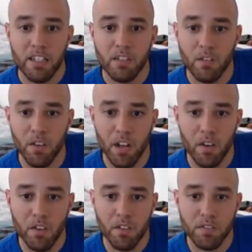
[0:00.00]
So
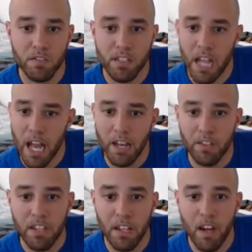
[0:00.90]
Vero got
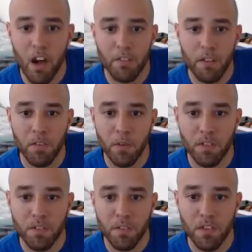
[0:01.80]
everything off.
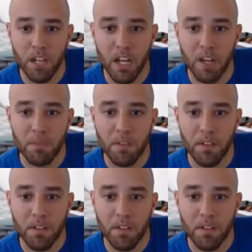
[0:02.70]
Everyone's filled up.